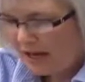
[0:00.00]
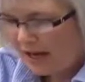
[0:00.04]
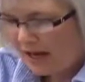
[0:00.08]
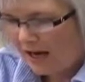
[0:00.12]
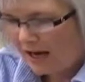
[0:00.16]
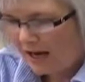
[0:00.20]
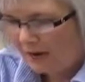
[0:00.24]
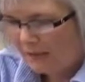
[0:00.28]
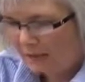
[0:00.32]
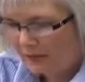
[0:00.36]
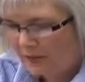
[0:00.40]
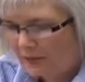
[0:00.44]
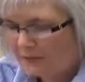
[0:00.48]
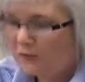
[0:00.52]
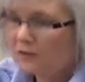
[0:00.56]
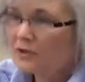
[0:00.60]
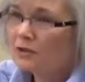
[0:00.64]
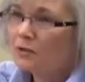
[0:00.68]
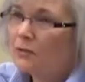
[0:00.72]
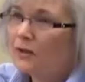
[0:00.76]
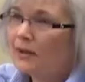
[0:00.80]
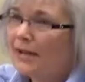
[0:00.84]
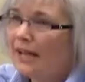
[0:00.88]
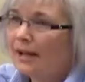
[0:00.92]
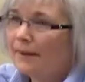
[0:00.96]
The
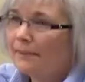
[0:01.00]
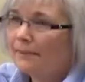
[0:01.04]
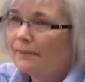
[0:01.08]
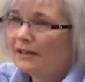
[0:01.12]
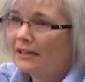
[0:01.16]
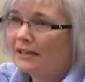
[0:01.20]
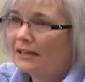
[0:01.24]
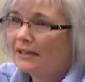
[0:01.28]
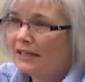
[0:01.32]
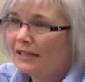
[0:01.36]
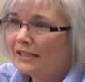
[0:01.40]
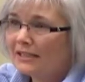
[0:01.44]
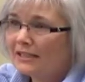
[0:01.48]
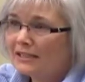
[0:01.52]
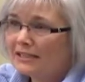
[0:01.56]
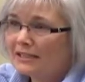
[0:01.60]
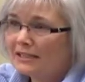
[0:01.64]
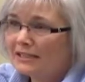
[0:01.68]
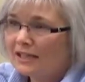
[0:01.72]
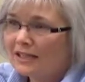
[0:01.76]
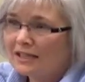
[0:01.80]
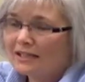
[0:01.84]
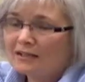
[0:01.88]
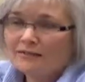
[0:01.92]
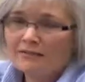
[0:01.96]
first one happened in
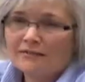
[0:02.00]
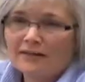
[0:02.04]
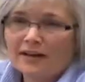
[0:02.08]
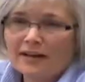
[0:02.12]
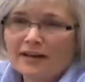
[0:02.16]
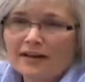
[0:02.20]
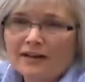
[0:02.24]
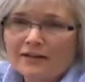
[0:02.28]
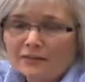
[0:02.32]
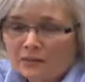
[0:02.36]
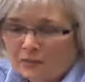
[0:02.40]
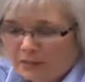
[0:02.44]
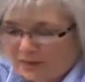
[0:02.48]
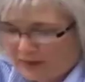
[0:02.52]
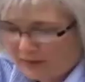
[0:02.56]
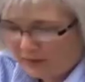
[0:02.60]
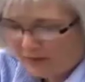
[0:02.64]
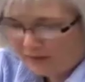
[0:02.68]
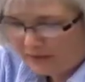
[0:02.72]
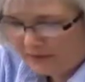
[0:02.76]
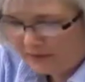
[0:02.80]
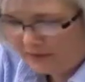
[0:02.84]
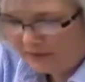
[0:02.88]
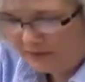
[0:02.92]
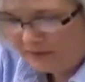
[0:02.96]
1985 when I
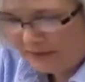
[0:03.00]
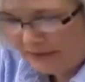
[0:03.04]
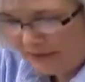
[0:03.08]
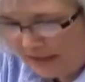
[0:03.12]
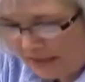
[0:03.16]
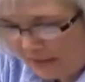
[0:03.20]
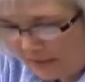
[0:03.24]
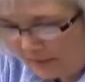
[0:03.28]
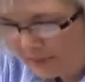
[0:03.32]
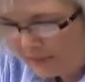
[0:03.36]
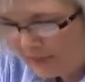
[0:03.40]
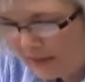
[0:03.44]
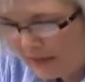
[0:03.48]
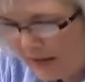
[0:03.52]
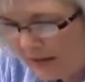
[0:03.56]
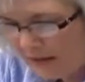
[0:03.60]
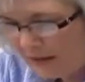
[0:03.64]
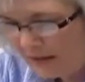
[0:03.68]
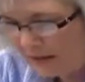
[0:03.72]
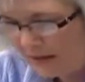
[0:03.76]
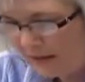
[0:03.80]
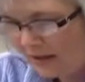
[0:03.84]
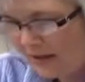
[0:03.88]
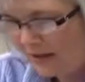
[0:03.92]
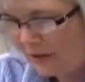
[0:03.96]
was 15, and
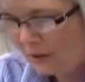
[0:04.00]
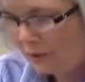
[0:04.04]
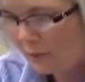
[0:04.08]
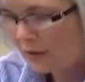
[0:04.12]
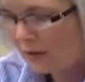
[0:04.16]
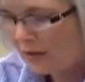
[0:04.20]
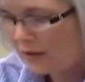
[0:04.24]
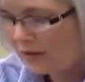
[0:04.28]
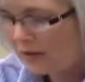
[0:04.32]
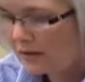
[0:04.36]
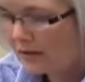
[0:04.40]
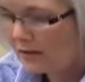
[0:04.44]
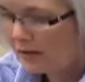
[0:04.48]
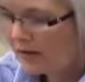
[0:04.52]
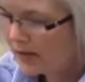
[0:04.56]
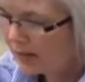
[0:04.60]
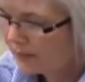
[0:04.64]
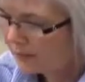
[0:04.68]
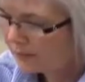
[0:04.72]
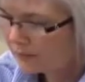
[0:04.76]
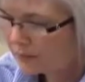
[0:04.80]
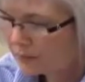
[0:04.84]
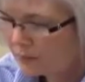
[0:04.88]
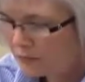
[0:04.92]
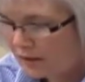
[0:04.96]
the second one
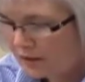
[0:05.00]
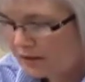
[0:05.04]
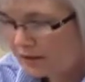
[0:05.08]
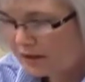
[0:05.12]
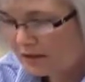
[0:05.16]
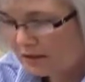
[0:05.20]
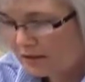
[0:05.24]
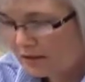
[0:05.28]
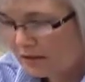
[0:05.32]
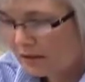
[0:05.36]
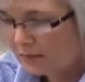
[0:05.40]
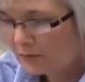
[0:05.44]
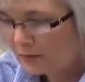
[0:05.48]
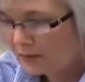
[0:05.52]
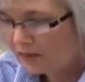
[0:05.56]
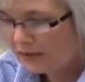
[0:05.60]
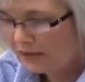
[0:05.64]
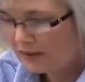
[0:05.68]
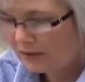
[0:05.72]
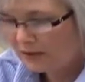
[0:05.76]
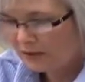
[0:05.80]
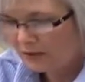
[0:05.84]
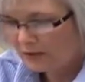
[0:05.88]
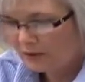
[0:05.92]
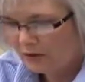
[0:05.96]
was just almost a
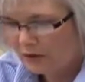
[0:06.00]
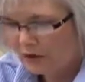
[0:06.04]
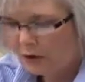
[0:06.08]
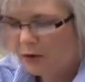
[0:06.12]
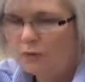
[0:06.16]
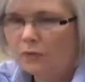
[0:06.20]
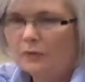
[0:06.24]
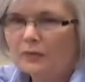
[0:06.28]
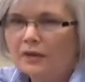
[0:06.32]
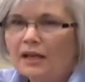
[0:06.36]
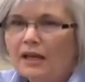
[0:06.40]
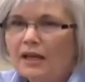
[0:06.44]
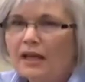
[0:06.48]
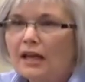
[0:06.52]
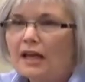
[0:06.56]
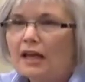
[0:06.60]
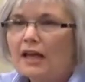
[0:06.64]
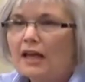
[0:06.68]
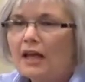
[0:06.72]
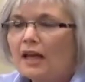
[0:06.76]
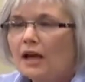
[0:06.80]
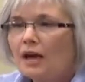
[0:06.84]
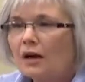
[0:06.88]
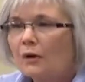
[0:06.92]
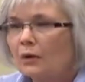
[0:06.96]
year ago.
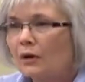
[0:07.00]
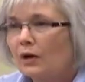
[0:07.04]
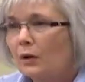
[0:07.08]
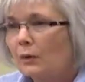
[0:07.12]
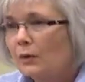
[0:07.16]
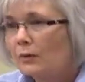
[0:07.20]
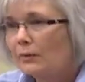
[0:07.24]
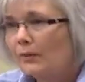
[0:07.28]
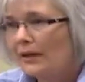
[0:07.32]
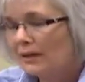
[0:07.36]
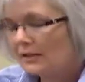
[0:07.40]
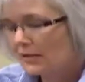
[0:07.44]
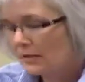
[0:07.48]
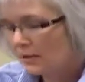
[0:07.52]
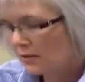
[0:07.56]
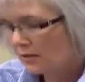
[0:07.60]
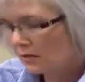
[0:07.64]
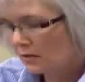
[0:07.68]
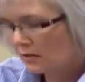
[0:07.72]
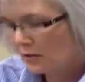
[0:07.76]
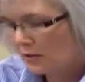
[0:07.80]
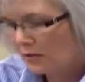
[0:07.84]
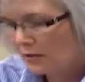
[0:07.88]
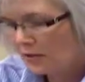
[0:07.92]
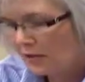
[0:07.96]
When I went back to
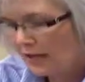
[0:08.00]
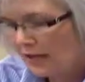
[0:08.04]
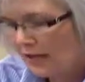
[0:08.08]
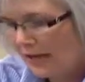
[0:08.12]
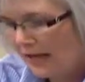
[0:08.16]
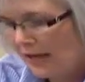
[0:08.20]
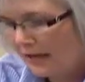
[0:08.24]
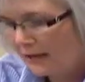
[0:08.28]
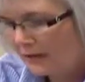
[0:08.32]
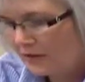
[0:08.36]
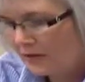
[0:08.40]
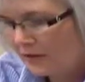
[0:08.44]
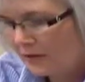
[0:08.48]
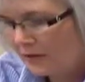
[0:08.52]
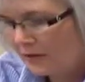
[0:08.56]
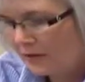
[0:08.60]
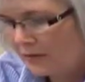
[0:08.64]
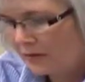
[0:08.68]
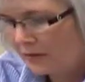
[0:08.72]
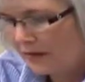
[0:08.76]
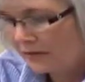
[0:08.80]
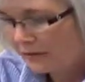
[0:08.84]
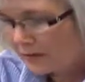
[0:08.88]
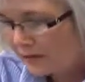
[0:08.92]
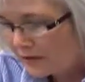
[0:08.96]
school after
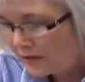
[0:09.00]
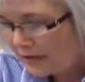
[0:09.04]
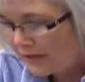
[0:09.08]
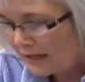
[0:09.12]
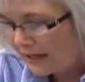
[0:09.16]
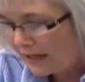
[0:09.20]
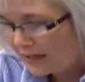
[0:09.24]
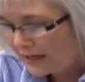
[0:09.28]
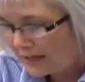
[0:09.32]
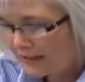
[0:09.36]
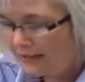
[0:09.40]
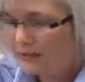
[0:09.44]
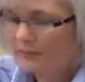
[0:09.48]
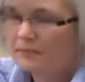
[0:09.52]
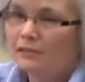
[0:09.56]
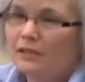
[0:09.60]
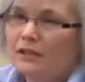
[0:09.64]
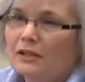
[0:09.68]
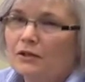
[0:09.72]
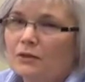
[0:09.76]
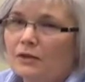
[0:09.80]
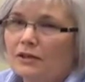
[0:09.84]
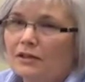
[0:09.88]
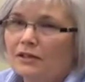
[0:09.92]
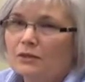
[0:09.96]
my first accident, my
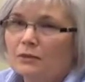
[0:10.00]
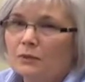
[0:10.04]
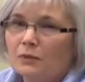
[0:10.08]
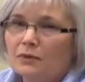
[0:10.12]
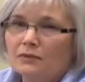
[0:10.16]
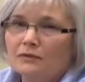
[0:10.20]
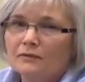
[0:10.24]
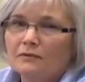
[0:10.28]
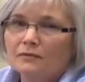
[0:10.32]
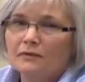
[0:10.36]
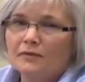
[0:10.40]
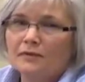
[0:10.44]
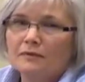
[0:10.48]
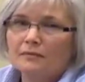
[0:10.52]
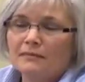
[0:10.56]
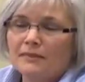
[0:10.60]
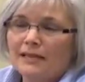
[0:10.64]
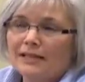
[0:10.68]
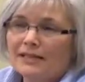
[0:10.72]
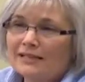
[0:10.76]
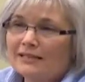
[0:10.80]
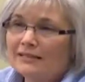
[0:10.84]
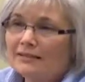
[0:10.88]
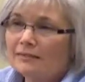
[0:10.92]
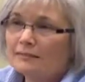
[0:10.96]
grades went from
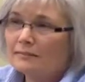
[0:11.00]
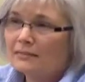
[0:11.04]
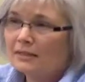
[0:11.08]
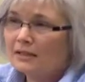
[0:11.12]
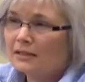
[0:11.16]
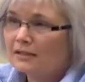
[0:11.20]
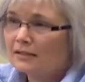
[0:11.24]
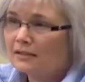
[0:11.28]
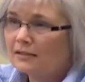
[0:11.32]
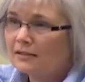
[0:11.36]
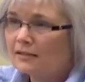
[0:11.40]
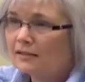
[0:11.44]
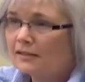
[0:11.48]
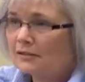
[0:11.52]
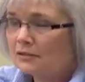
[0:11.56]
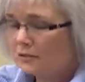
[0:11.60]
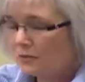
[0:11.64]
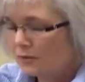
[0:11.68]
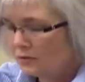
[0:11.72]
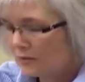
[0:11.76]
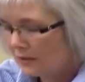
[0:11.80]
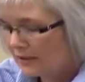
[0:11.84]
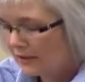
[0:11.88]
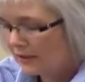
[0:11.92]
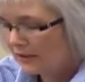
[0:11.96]
A's and B's
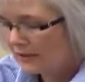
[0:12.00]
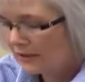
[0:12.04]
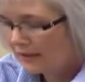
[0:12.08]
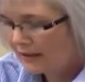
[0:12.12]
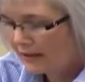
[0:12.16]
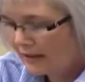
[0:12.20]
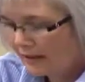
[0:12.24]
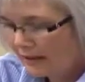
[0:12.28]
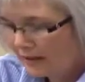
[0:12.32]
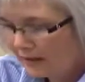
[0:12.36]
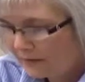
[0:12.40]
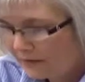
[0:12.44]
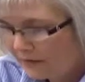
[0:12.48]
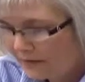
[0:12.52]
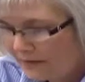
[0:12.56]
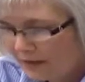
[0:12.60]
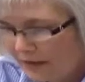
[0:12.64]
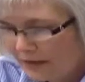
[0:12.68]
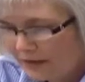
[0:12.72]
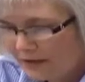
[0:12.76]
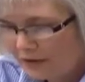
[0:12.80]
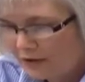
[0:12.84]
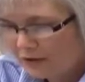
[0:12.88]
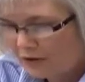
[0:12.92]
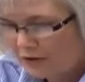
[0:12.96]
to D's and F's.
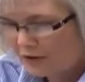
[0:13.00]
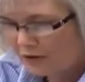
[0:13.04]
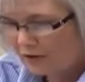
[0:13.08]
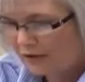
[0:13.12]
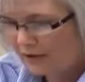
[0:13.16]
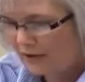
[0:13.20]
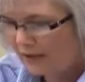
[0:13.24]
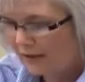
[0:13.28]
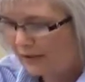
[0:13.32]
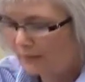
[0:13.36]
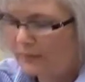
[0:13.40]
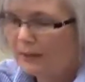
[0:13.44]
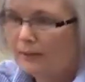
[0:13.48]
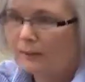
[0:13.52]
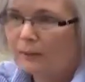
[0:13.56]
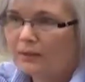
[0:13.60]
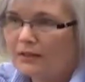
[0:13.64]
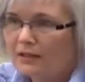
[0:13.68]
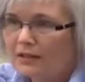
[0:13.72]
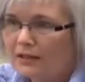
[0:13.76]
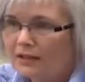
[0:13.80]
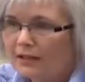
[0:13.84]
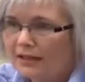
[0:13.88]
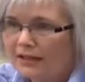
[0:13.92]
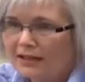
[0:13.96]
I just couldn't keep up
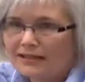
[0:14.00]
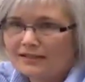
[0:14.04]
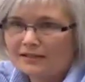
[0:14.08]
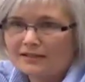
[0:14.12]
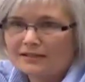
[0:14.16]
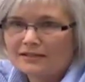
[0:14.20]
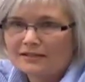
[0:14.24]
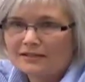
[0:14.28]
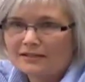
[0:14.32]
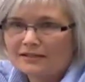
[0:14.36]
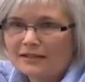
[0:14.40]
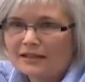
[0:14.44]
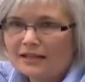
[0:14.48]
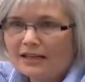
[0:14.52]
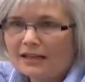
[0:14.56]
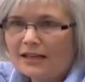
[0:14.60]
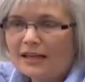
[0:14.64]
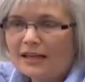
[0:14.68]
with the classes.